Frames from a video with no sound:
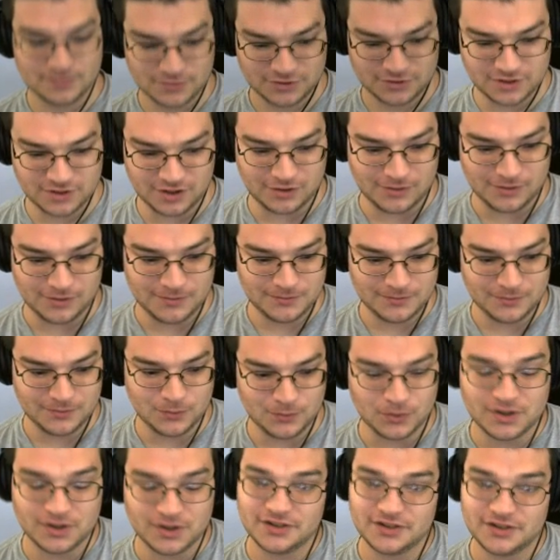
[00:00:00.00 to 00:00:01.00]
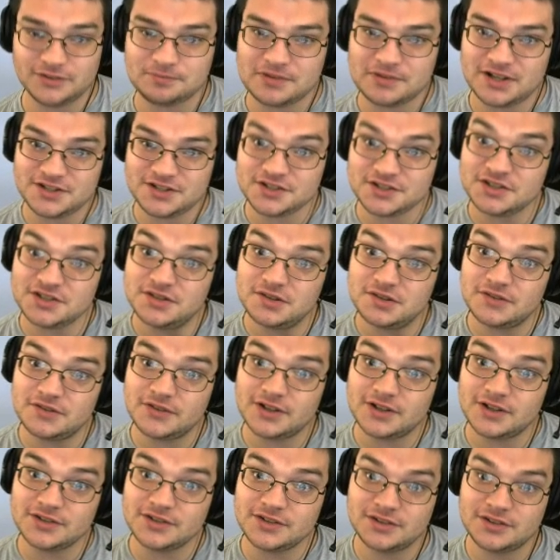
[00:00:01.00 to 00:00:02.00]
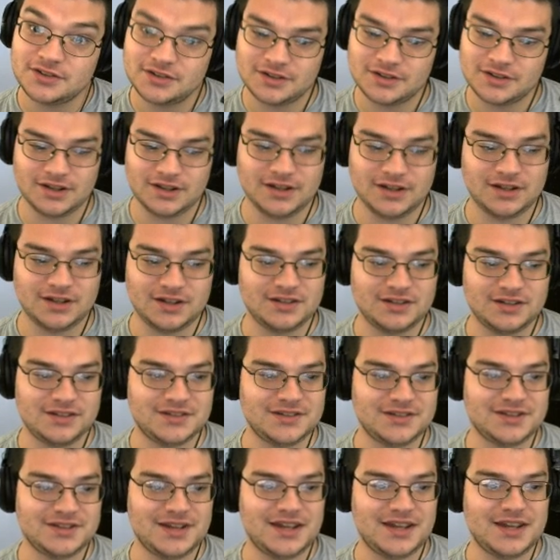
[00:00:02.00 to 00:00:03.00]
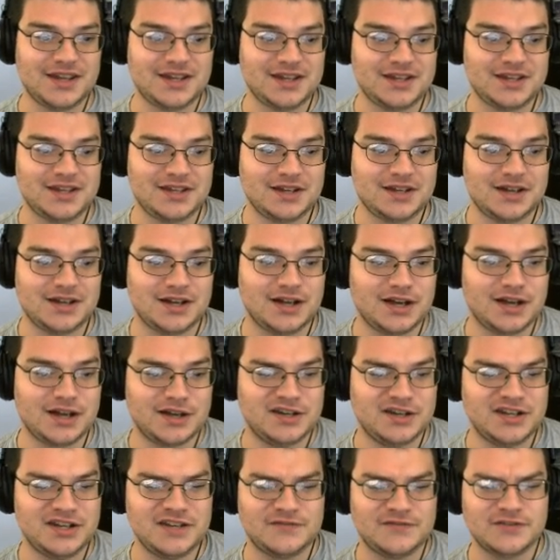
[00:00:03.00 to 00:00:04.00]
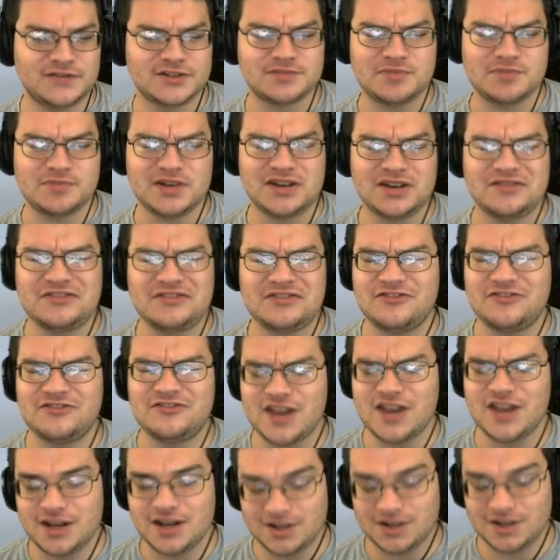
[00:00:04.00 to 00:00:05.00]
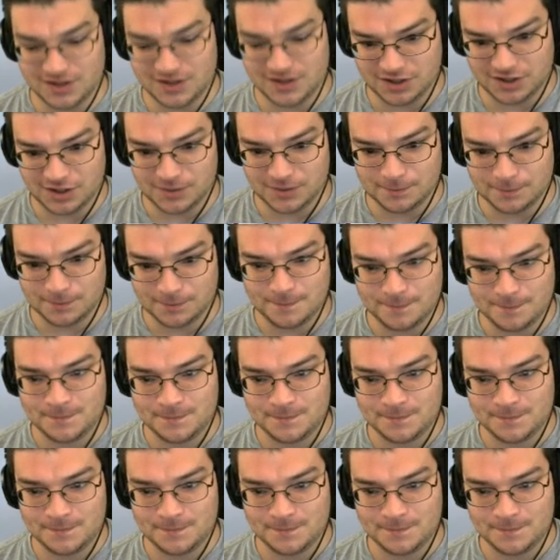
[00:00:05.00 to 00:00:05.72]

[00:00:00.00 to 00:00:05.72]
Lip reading: So, what is Project Universe? It is a Need for Speed fan game.